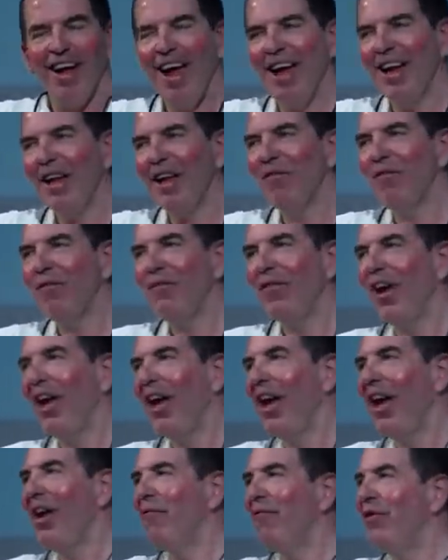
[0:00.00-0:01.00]
and if,
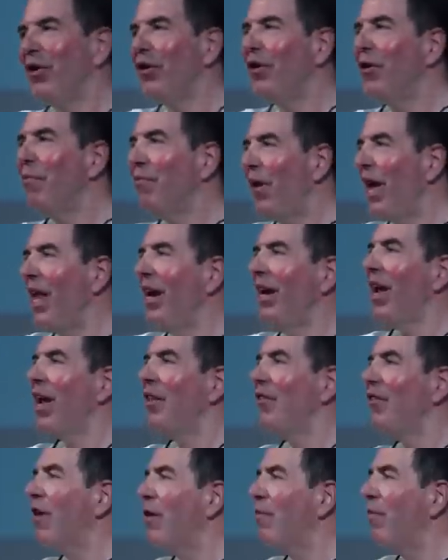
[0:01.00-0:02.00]
if you can pin it
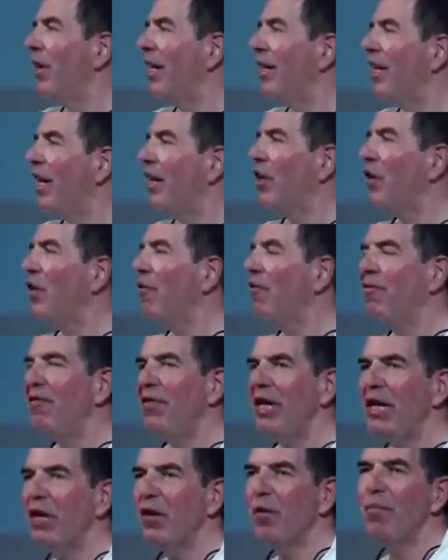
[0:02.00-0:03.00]
on somebody, then you
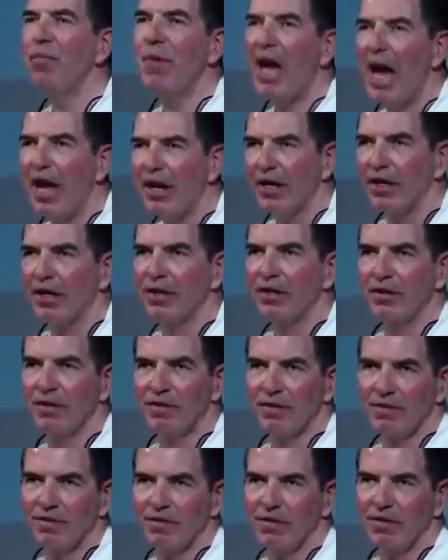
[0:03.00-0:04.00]
feel better,
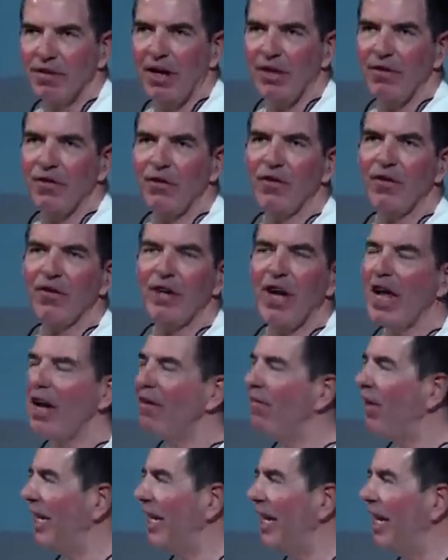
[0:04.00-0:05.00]
right? So it's a
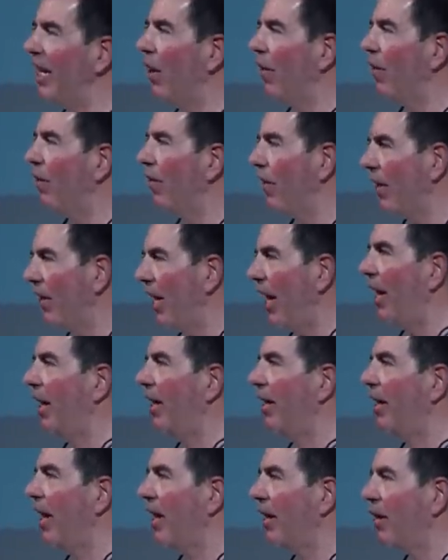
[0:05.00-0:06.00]
kind of an ego
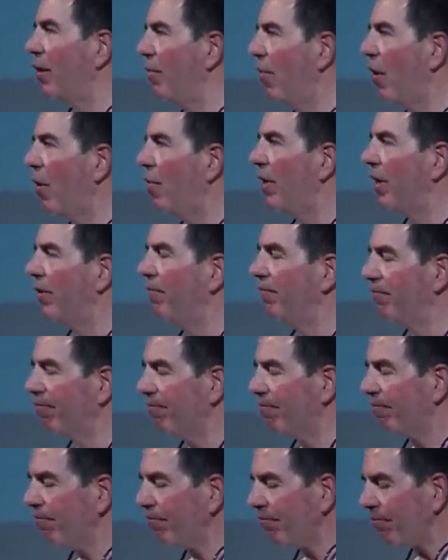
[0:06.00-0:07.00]
thing at the moment.
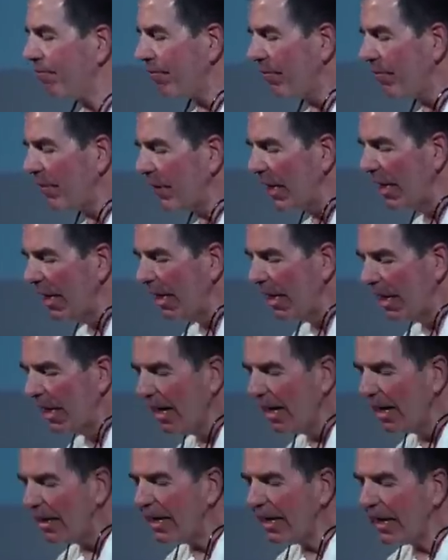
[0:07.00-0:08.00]

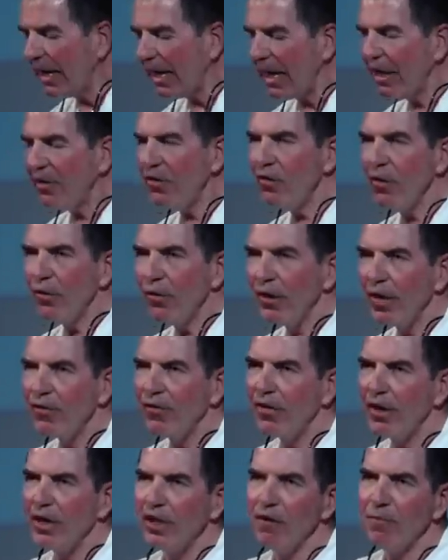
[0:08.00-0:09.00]
The issue
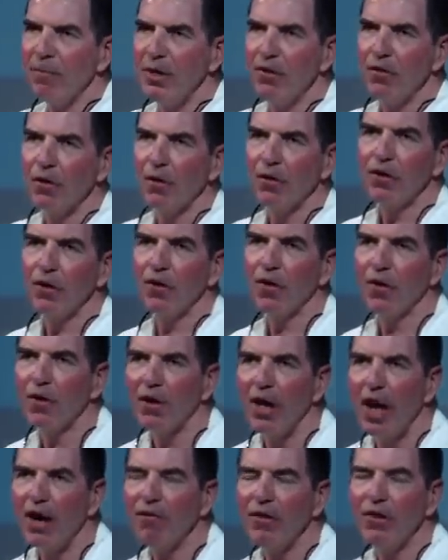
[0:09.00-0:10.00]
is that you've been told your
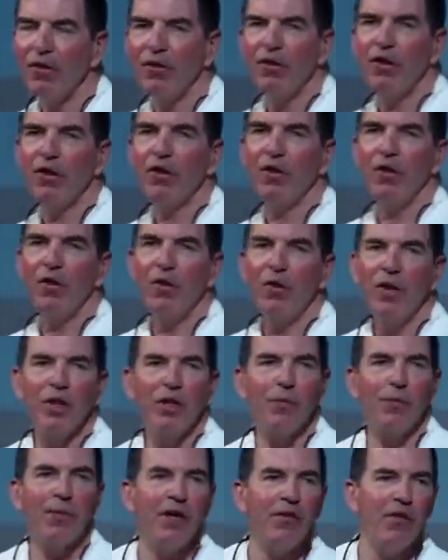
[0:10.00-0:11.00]
whole life you shouldn't do it,
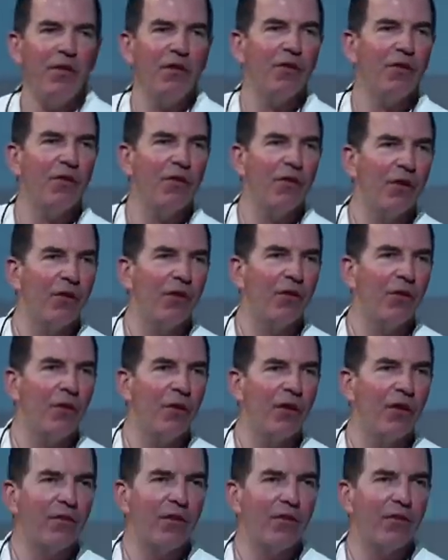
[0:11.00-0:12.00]
and the reason you shouldn't
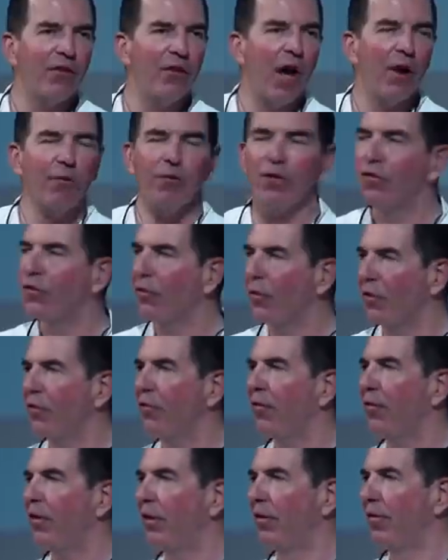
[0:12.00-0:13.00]
do it is it's not
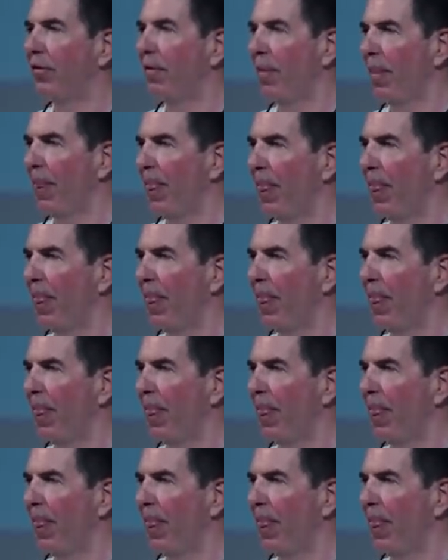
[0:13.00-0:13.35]
resourceful